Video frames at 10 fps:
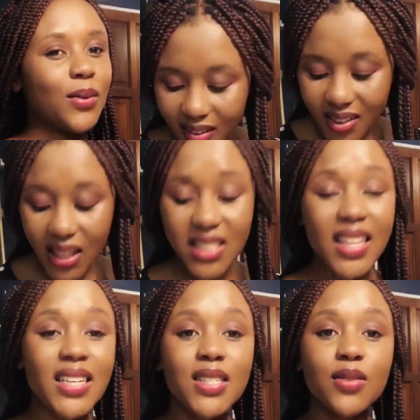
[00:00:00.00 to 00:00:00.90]
There's
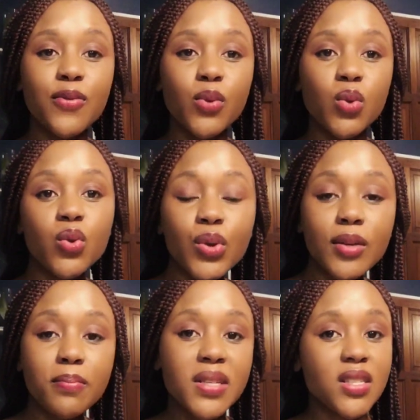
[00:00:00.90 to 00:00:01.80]
nice food
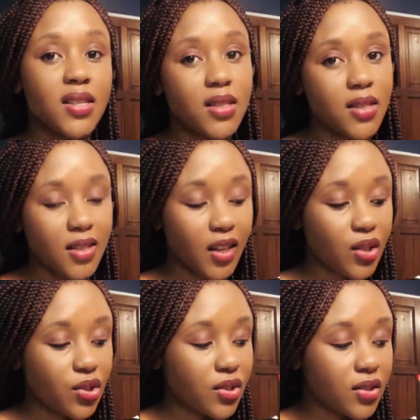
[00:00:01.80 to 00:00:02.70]
and biscuits in the
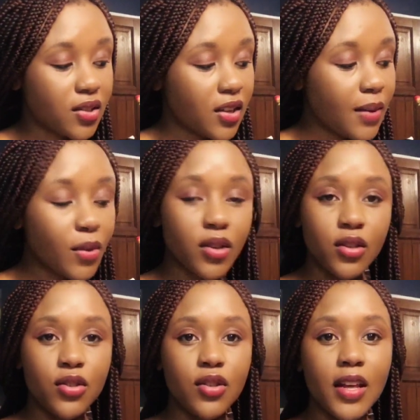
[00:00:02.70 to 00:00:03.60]
kitchen. I'm not
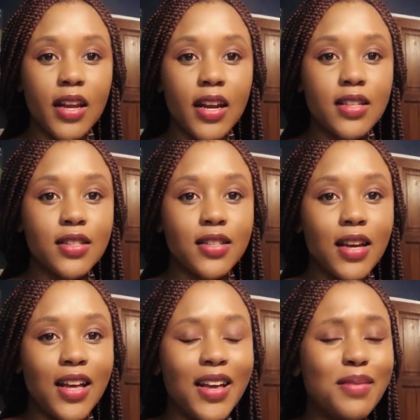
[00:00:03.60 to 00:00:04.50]
used to that, and
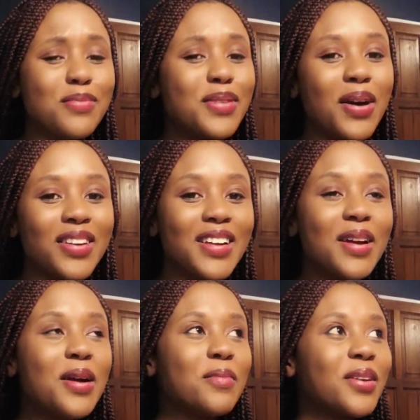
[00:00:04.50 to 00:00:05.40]
I'm not,
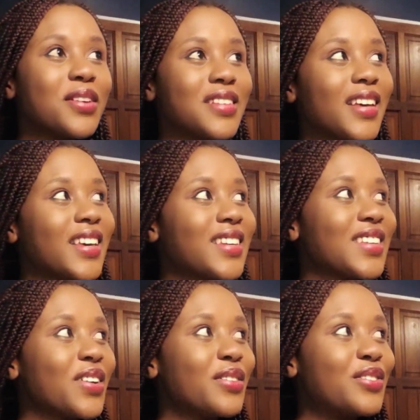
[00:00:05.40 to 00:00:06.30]
because like in
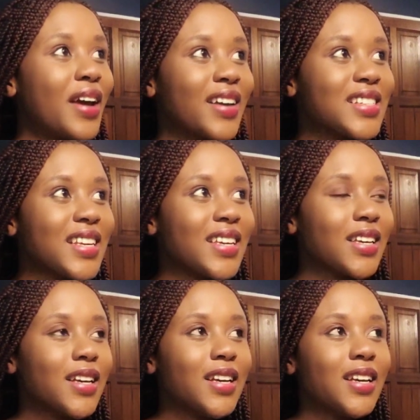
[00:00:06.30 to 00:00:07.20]
contracting,
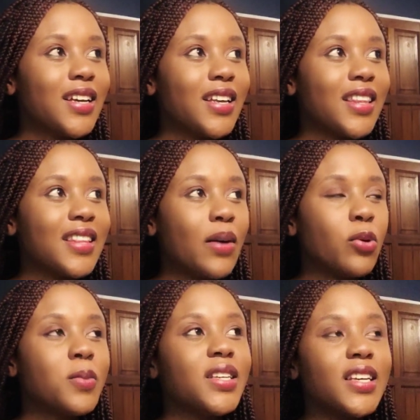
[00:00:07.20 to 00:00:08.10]
that
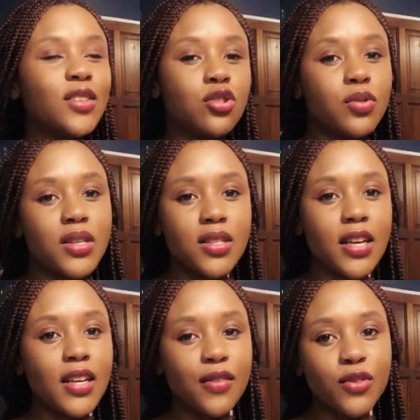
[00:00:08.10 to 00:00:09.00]
would be a treat,
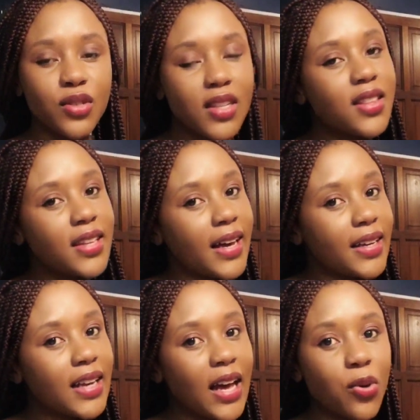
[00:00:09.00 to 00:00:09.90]
and if you did
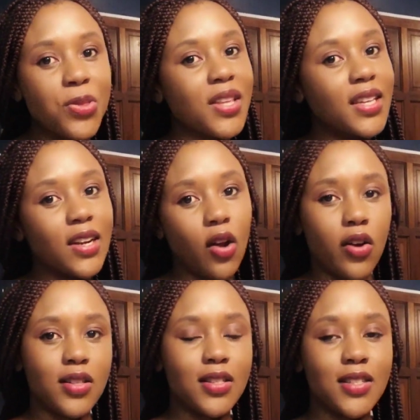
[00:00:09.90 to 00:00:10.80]
that, I don't think they'd
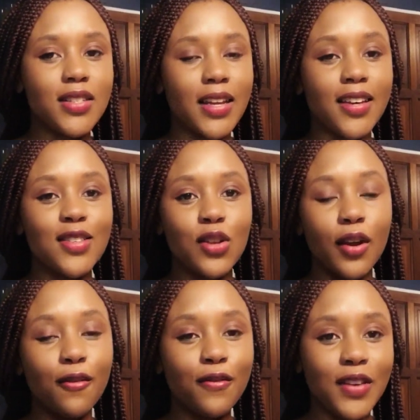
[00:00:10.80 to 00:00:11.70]
last. Like, it's not
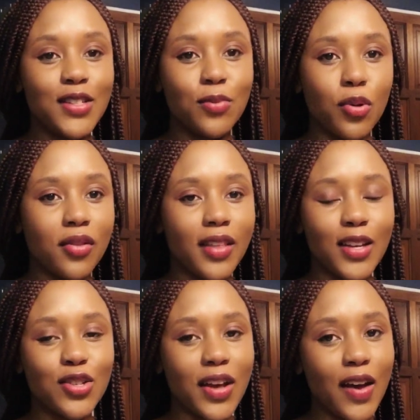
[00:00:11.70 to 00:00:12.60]
a feasible thing
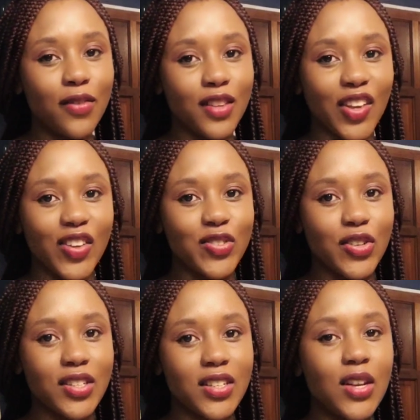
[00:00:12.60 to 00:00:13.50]
to have in the
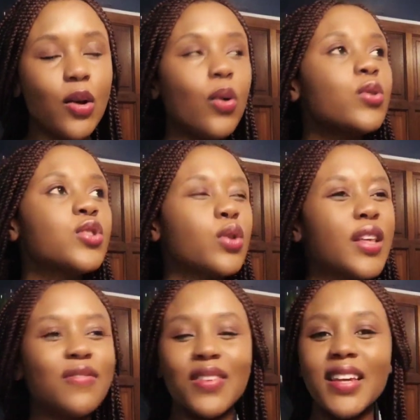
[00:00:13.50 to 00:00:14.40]
kitchen. Also, I
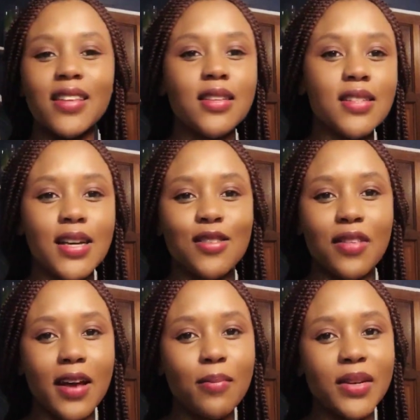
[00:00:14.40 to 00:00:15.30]
feel like the size of the
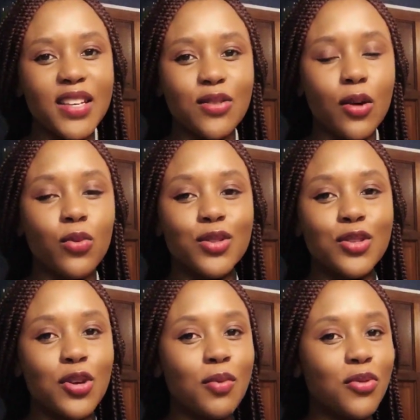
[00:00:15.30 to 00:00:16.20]
company as well will
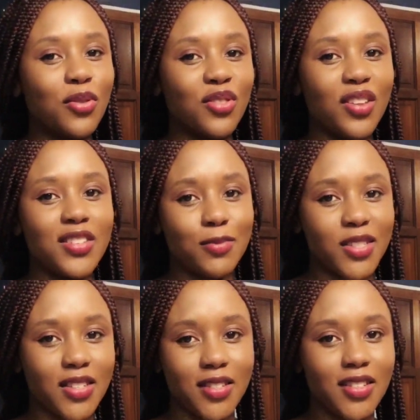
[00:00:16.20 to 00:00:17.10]
determine whether or not there's
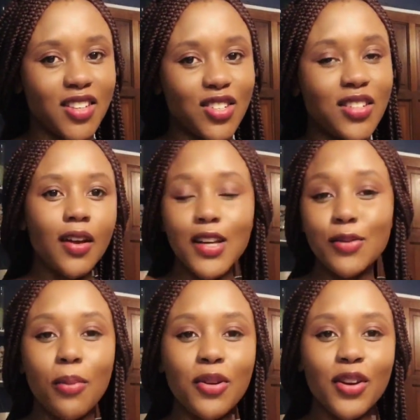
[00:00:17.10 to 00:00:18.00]
biscuits in the kitchen. It's
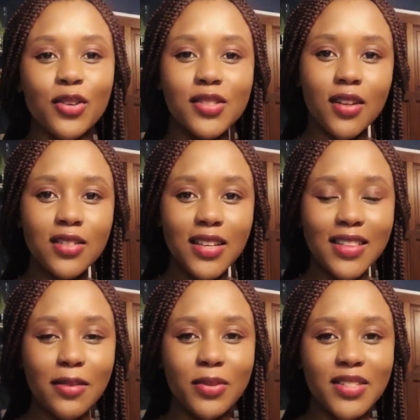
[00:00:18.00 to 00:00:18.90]
probably not a consulting
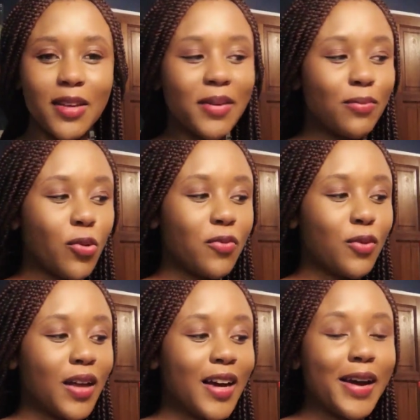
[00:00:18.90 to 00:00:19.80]
thing per se, but
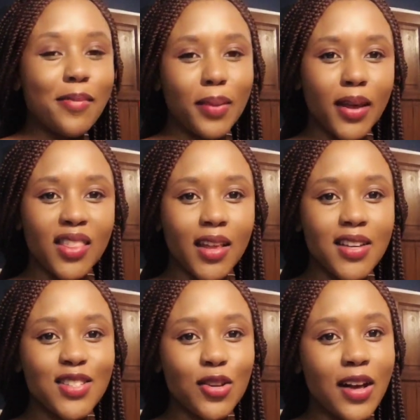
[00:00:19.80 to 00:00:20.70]
more a company thing.
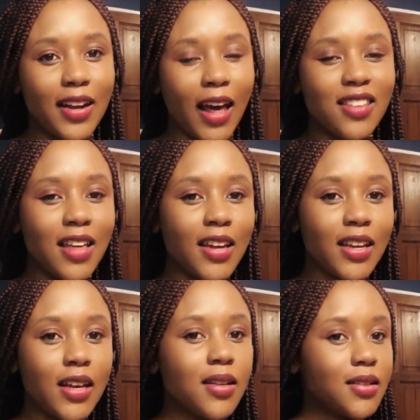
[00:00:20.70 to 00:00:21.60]
So I like that
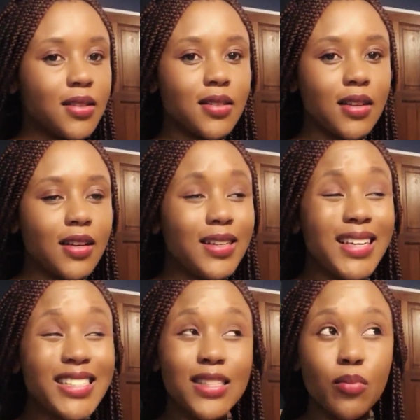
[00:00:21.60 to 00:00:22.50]
there's
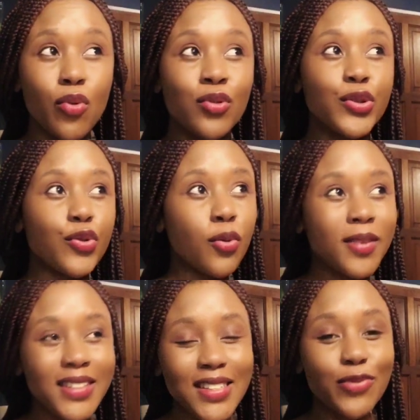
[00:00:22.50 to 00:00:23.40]
Itzamos,
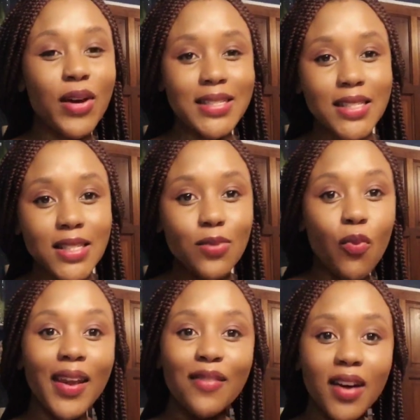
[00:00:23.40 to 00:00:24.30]
Romanis, rusks,
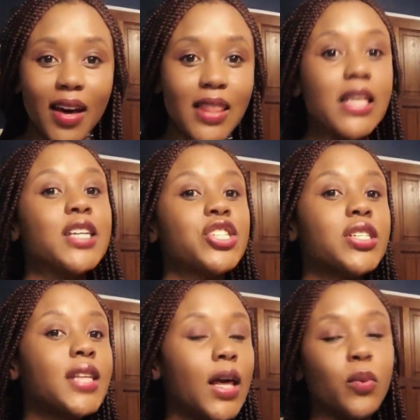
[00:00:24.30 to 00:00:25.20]
whatever in the
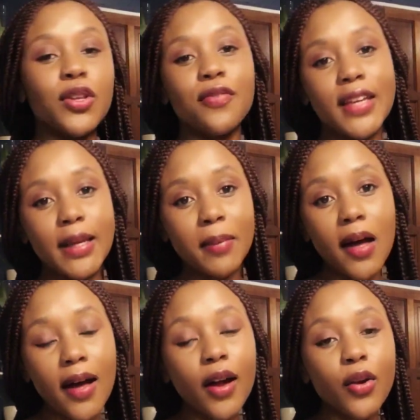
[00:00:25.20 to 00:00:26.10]
kitchen, and when you're feeling a bit
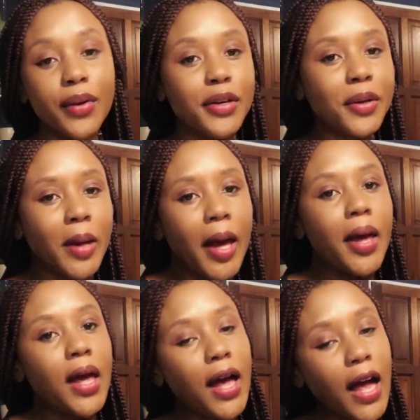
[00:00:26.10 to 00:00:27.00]
hungry, you can
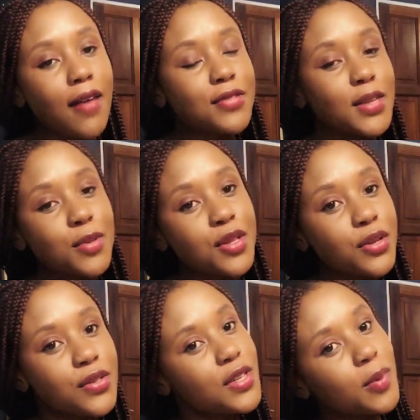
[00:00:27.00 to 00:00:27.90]
have some of
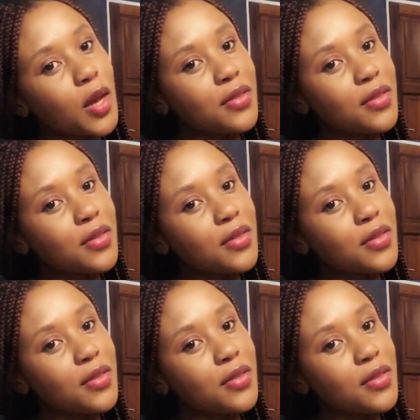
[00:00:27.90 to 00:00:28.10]
those, nibble on